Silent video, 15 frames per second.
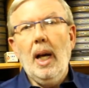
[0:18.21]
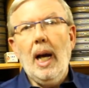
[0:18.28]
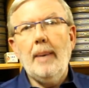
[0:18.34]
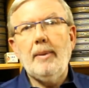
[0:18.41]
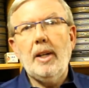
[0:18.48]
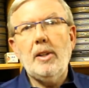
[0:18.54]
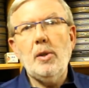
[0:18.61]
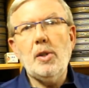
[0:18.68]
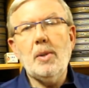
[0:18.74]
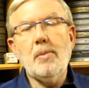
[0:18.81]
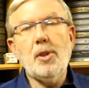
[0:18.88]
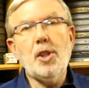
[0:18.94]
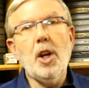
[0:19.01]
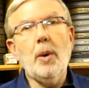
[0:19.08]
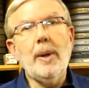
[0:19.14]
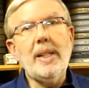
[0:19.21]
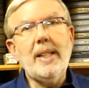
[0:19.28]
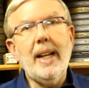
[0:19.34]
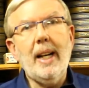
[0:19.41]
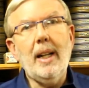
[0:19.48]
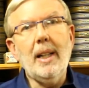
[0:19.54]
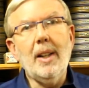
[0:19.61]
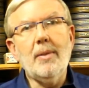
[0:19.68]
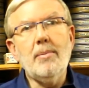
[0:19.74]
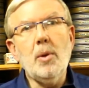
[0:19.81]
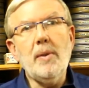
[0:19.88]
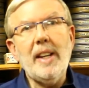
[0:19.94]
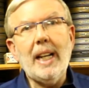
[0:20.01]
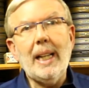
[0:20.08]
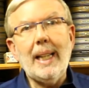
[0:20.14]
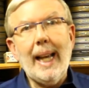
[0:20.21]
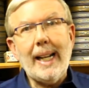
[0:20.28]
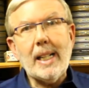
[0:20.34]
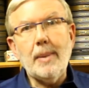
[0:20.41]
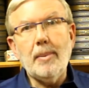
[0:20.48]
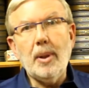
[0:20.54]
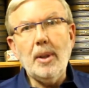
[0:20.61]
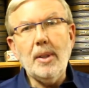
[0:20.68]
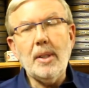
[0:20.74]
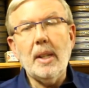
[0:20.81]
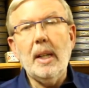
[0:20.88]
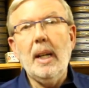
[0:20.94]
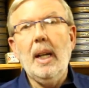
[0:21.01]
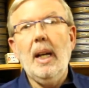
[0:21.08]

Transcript: I'm going to do some show and tell of movie collectibles.